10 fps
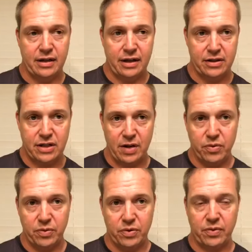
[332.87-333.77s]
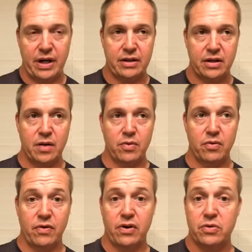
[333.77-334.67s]
except when we ran the double
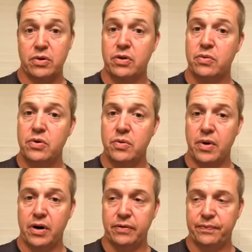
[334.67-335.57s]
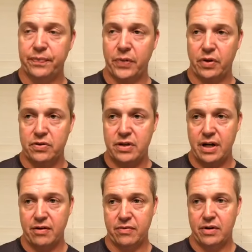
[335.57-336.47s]
reverse, we threw the ball
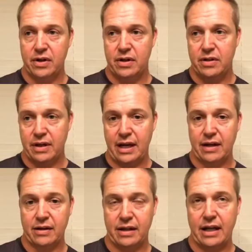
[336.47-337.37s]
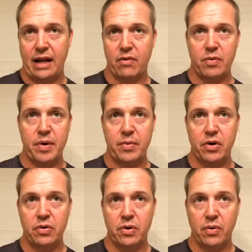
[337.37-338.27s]
instead of the guy. I don't remember
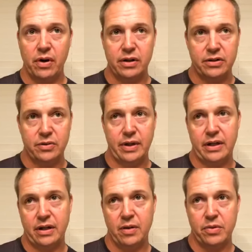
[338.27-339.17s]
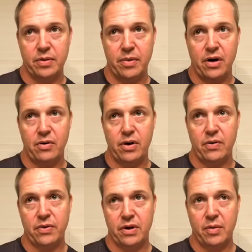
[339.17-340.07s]
who it was who ended up with the ball
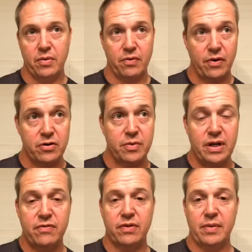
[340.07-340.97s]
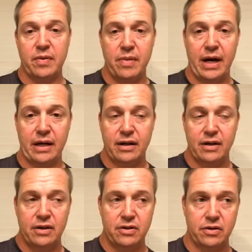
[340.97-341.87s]
on the double reverse, but he flipped it back
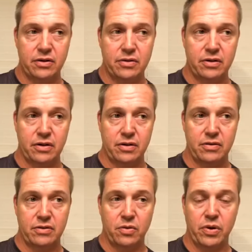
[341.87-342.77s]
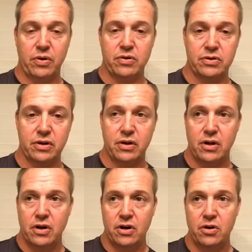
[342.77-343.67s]
to Wilkerson,
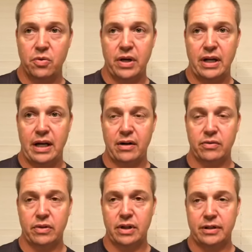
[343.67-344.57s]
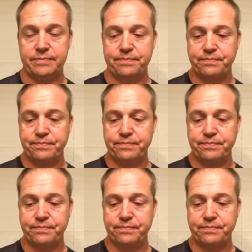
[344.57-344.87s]
who went downfield,